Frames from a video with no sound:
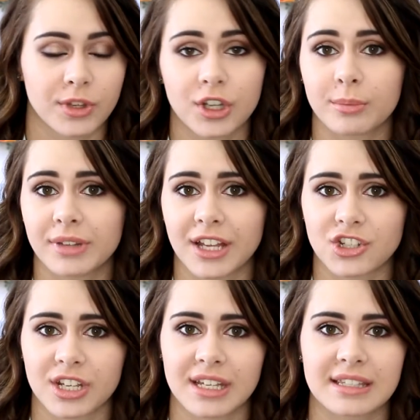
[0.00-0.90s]
really good
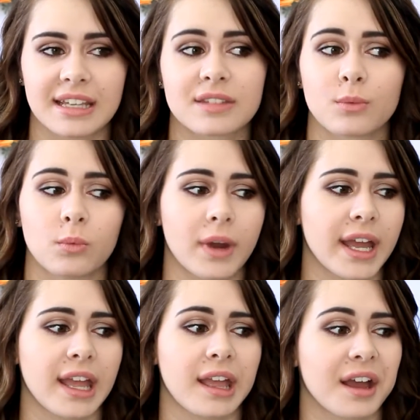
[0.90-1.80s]
blushes. It's
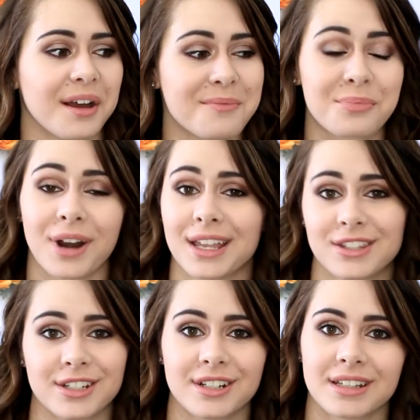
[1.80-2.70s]
way
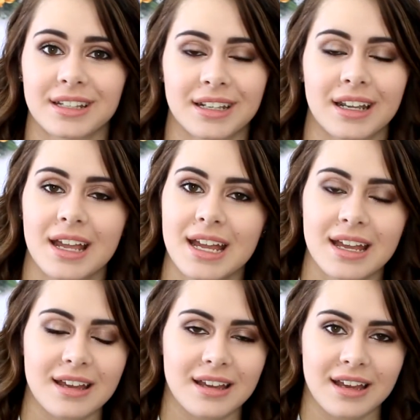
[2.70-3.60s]
pricier than
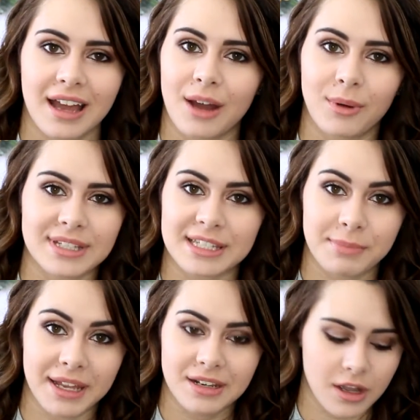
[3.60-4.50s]
I want to
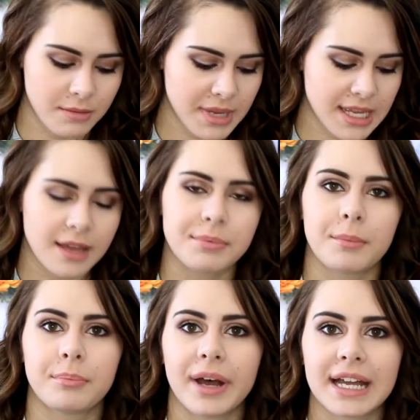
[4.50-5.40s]
spend on makeup,
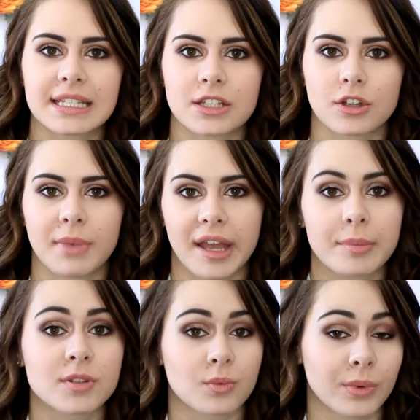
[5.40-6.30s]
but their
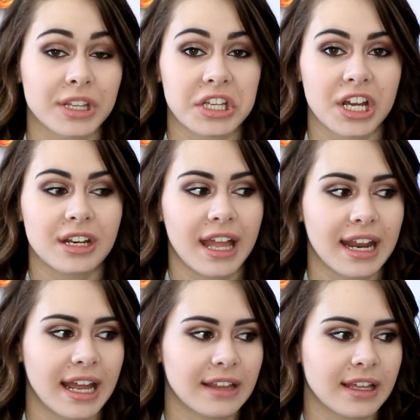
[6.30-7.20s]
makeup is really good
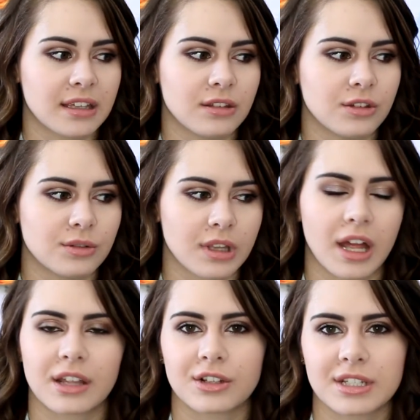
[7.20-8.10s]
and I like use a
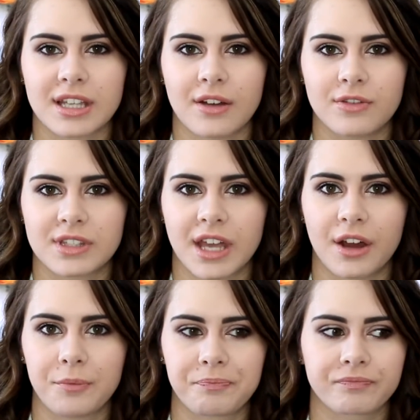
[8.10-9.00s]
lot of their stuff.
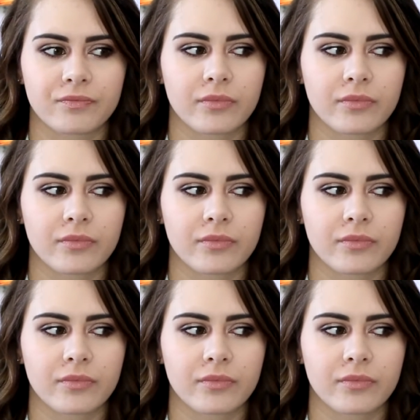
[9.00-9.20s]
So